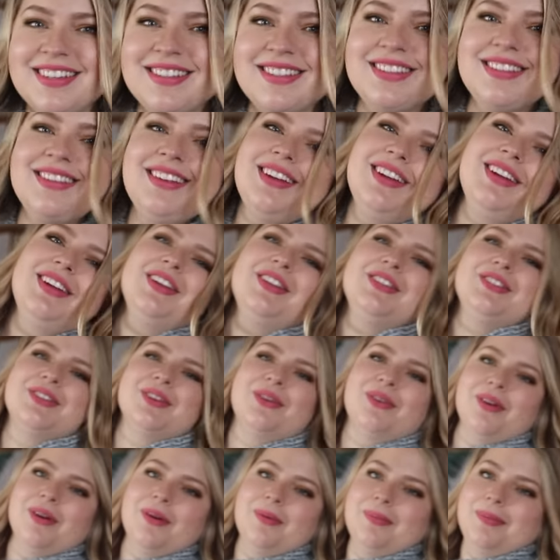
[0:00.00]
Isn't it
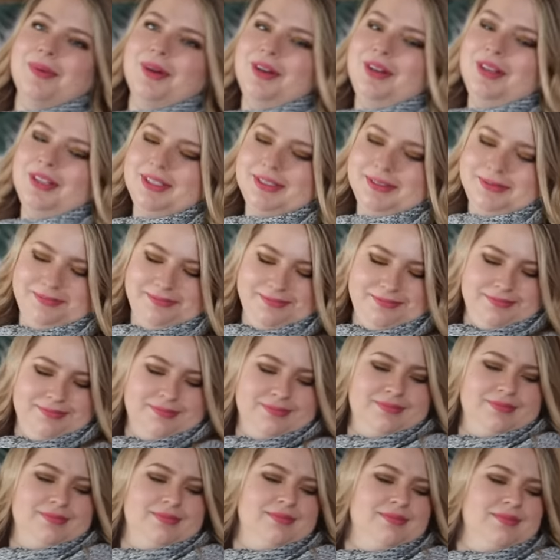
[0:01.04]
adorable?
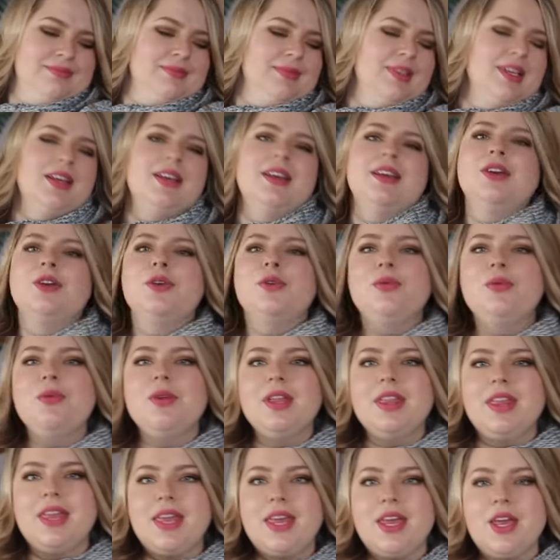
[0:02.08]

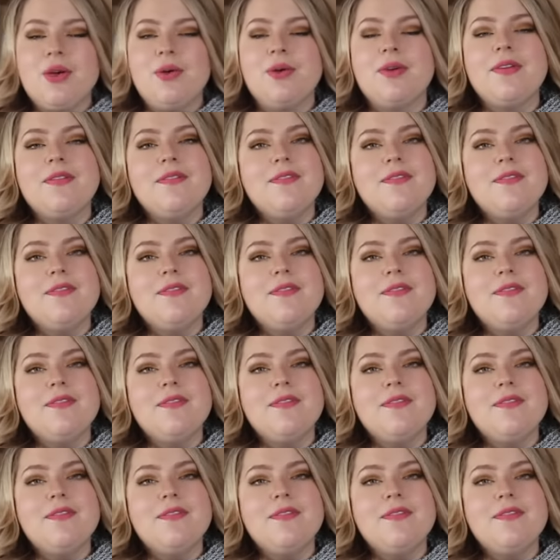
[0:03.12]
Really cute,